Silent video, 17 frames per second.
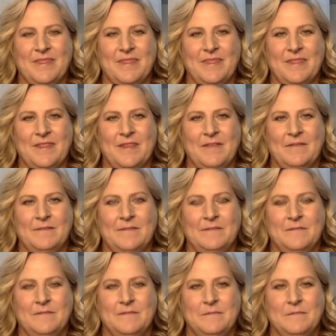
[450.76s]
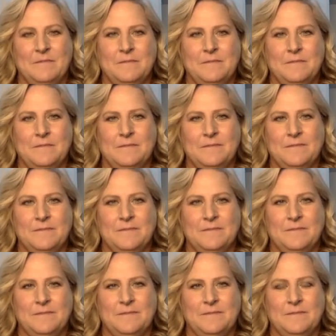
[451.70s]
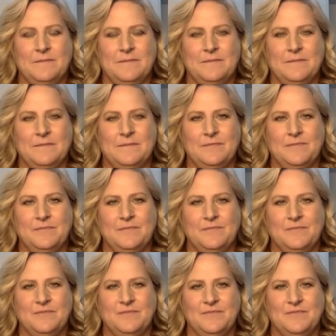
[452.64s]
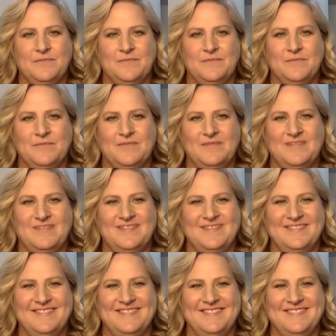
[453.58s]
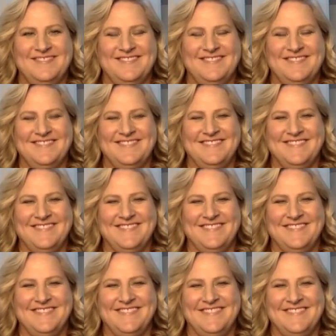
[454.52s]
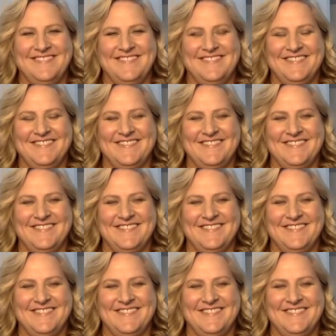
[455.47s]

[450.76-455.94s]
This person isn't speaking.